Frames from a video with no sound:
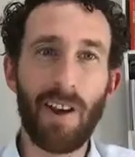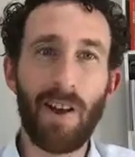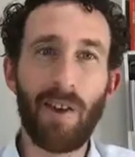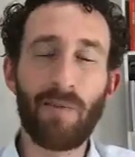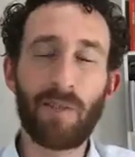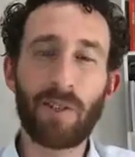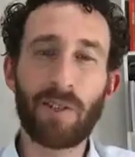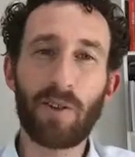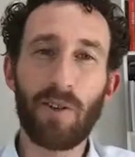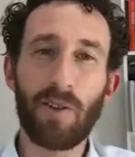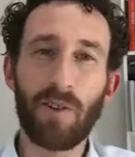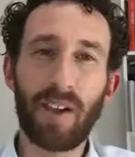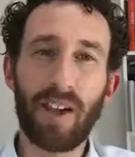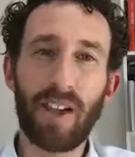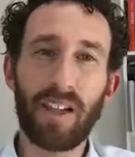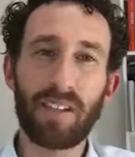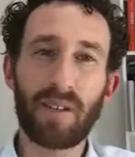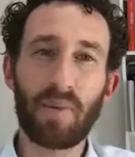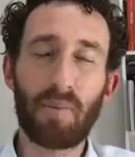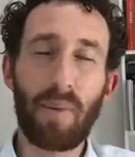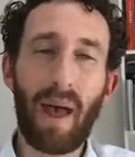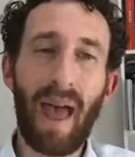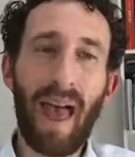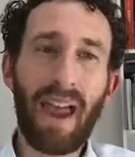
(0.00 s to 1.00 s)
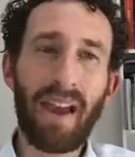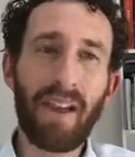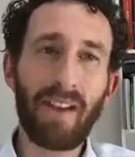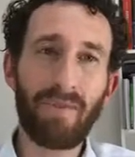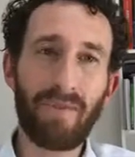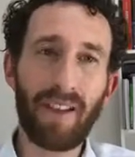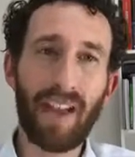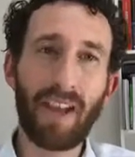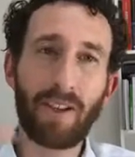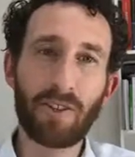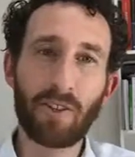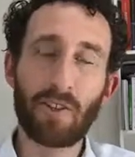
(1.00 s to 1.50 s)
So it's a pattern of
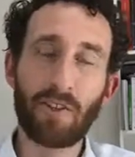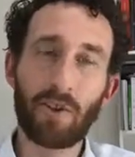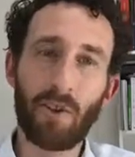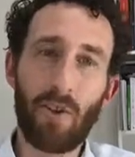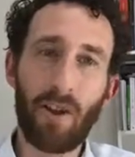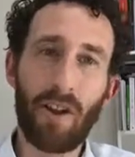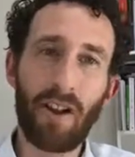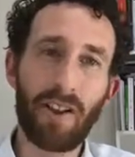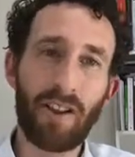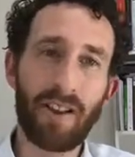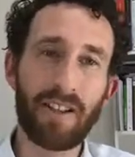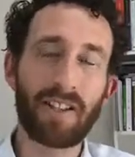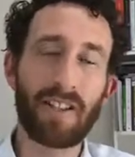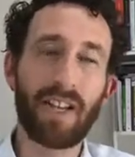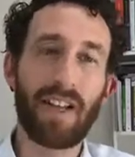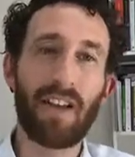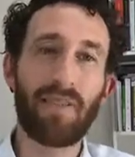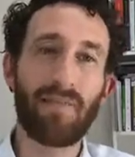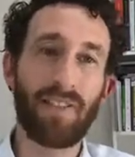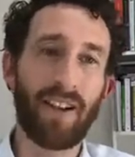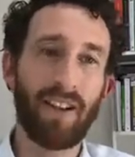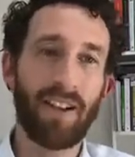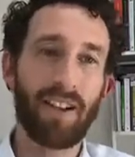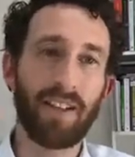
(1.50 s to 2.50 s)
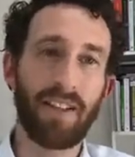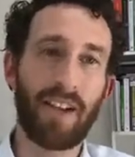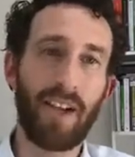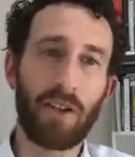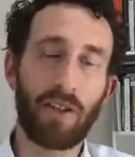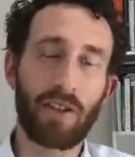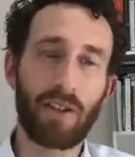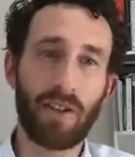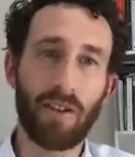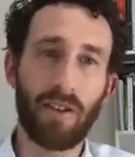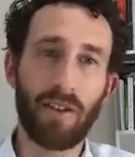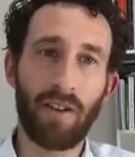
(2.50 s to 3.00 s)
externalizing our
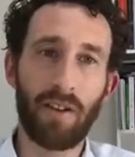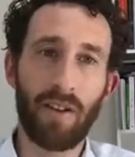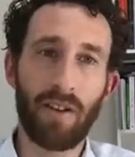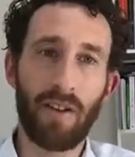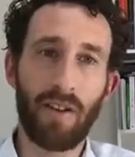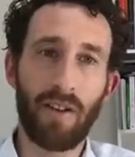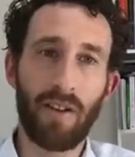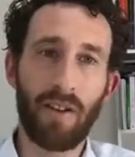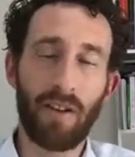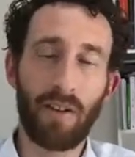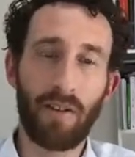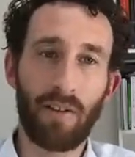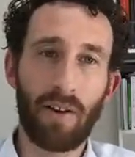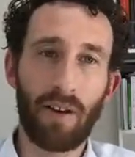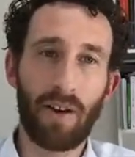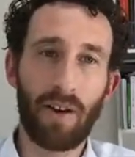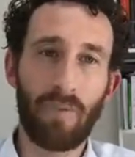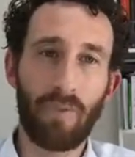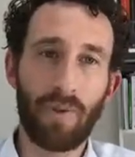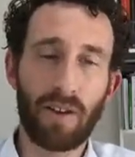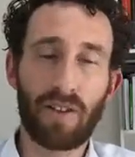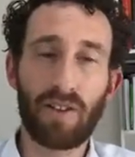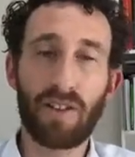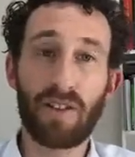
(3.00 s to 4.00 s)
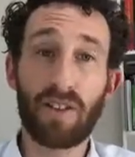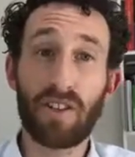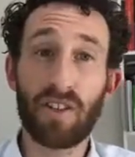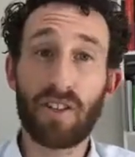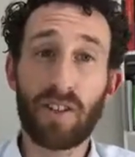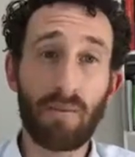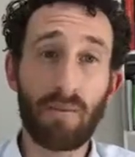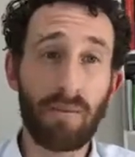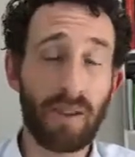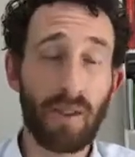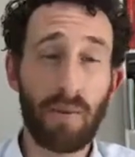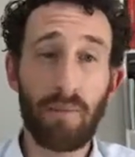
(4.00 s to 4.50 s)
validation, right? Which is just
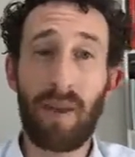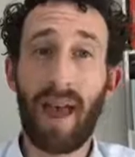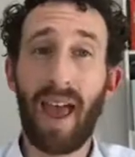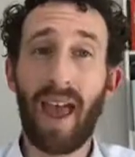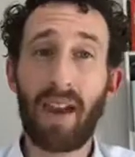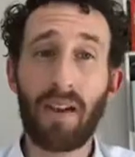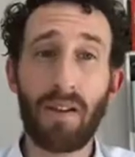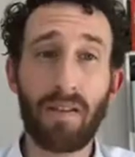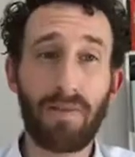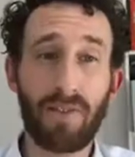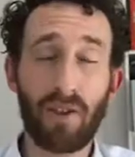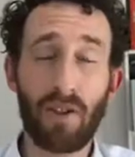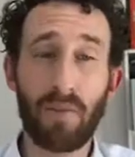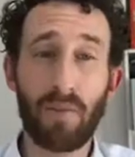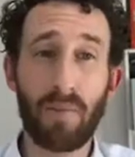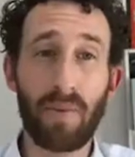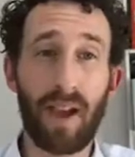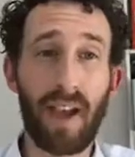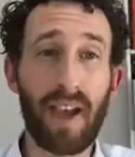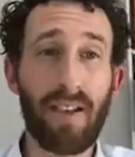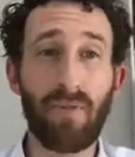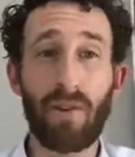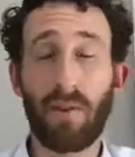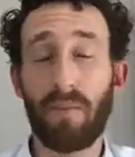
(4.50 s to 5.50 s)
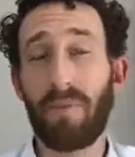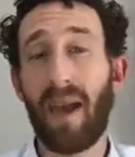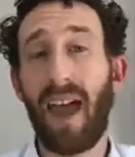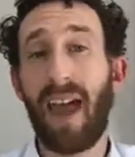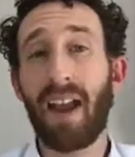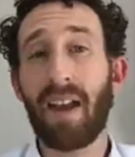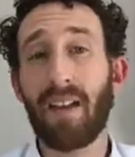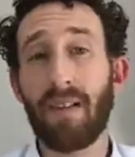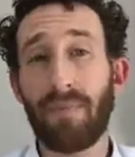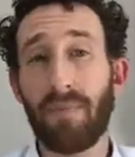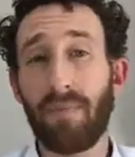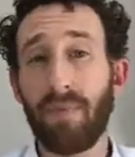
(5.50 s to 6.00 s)
simply a pattern of human behavior, a
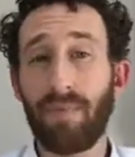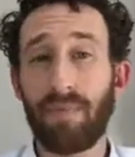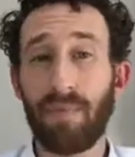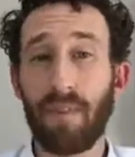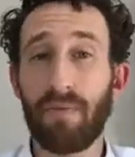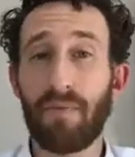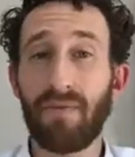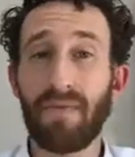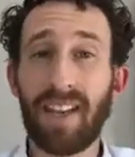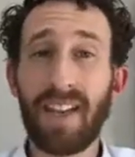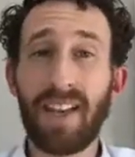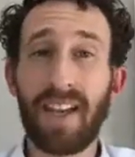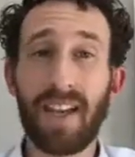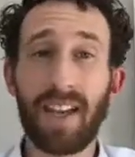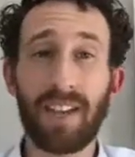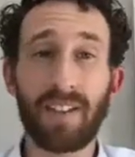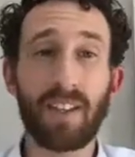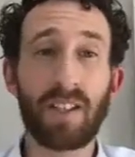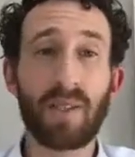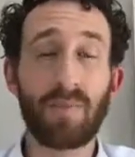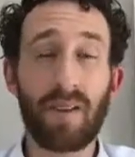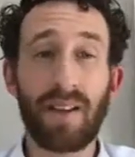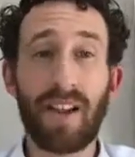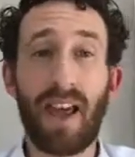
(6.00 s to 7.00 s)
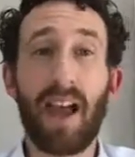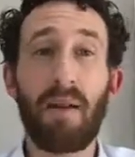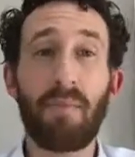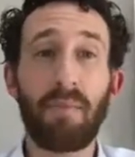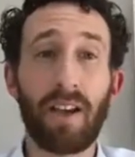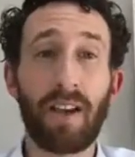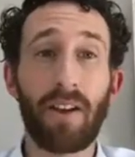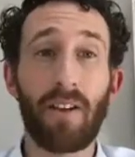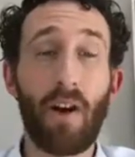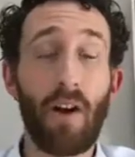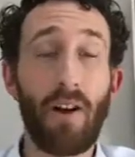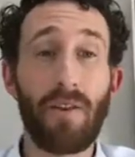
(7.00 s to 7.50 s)
pattern of thinking that's been
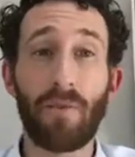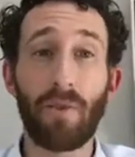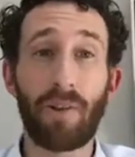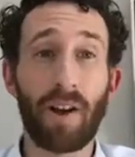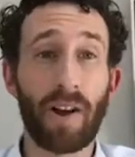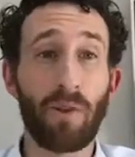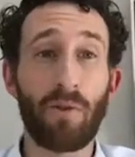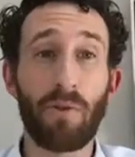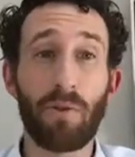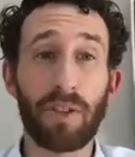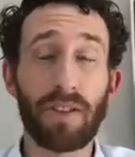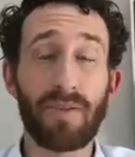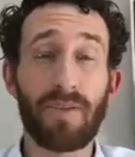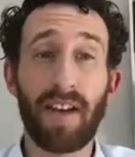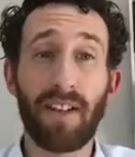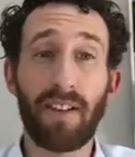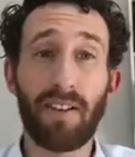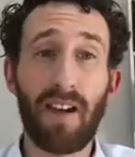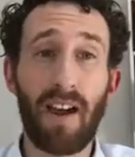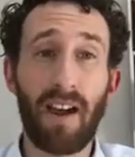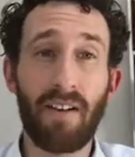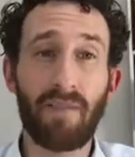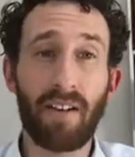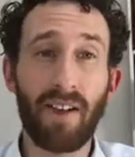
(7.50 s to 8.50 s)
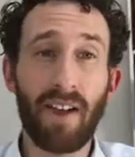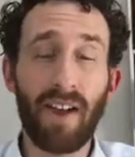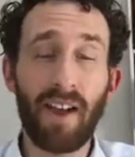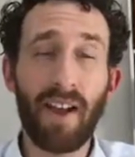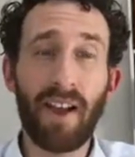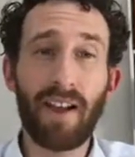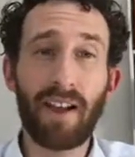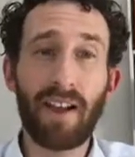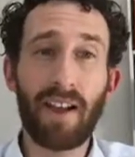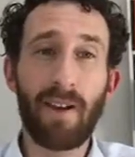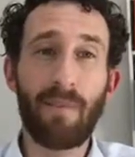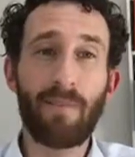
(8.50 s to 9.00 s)
happening over the course of our life.
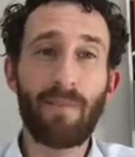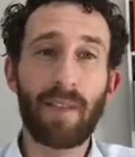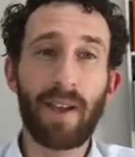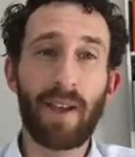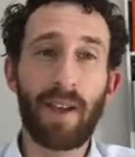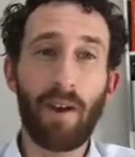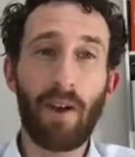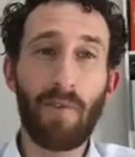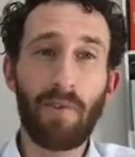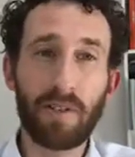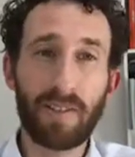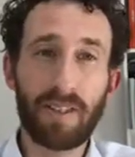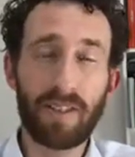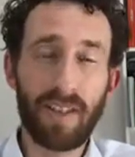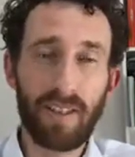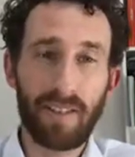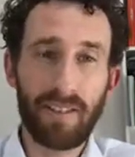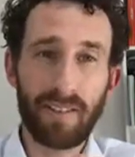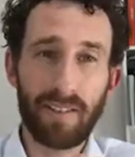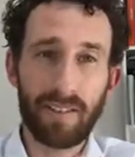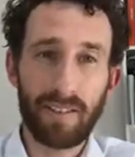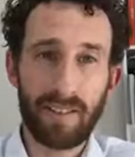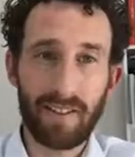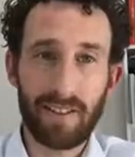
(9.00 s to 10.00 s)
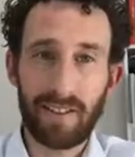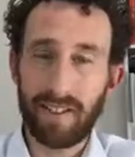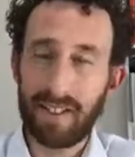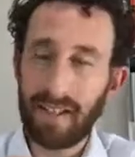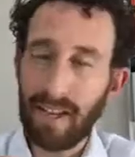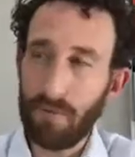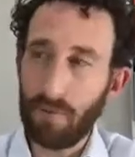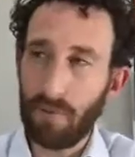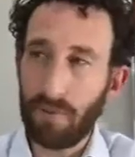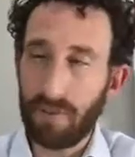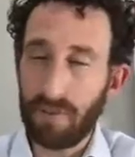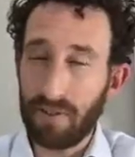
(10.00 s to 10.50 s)
Now, obviously,
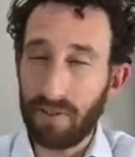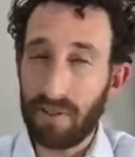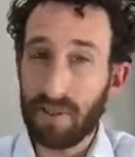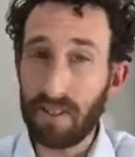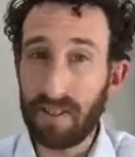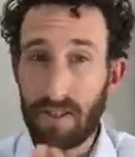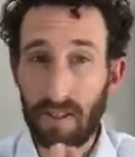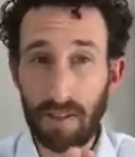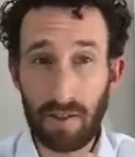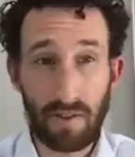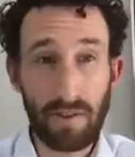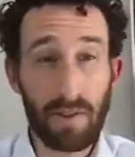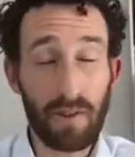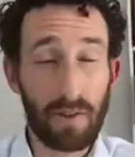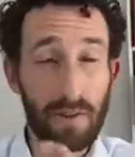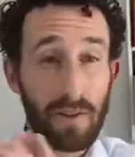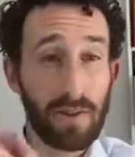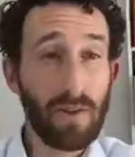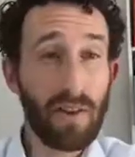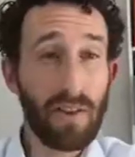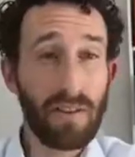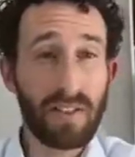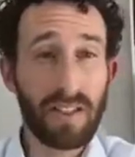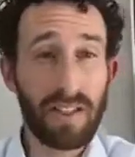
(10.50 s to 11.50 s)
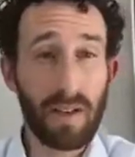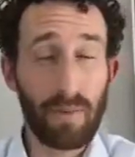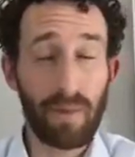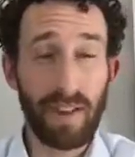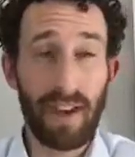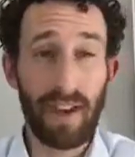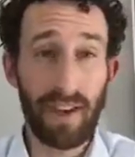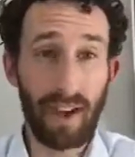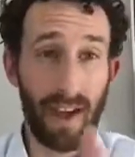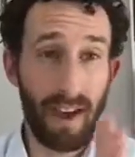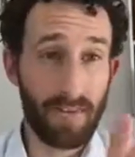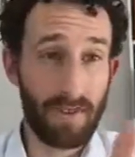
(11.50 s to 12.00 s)
the third step of that,
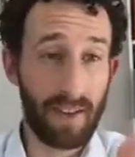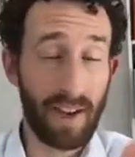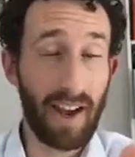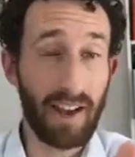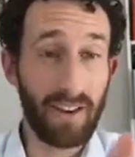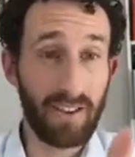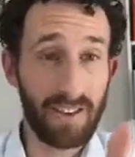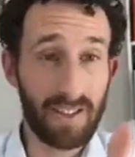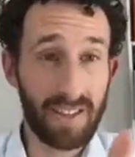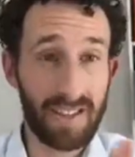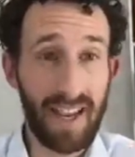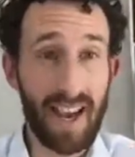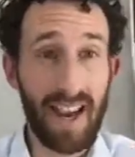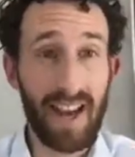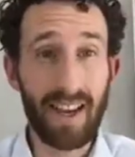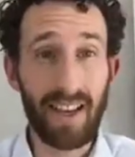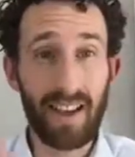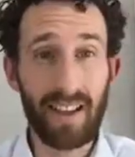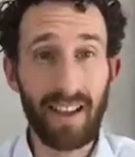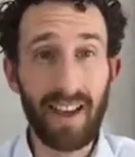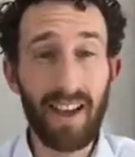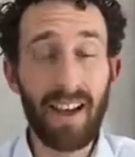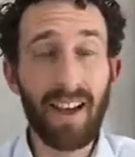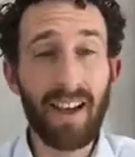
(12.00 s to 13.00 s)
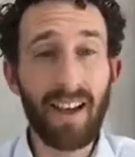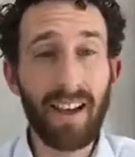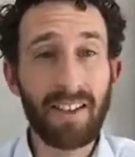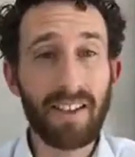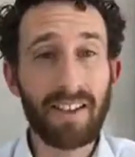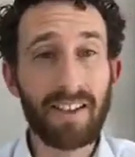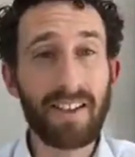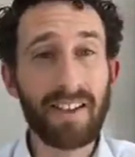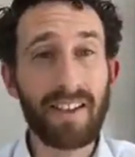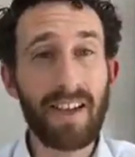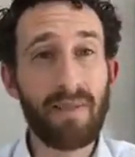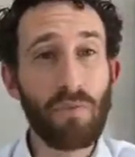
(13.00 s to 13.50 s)
after understanding it, is
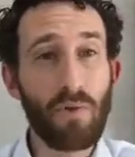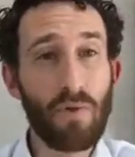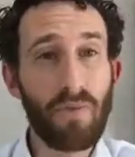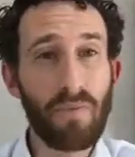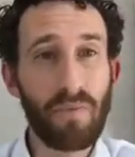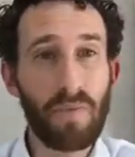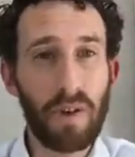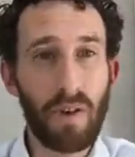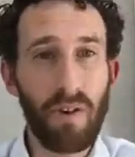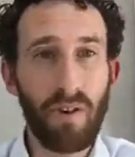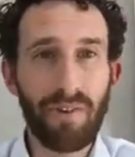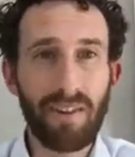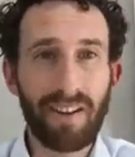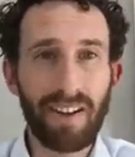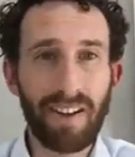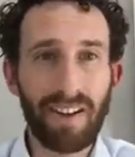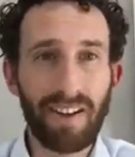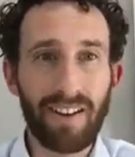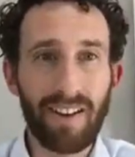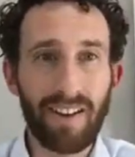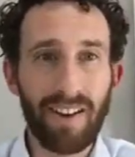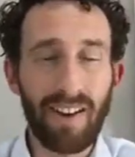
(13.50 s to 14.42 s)
to then move beyond it.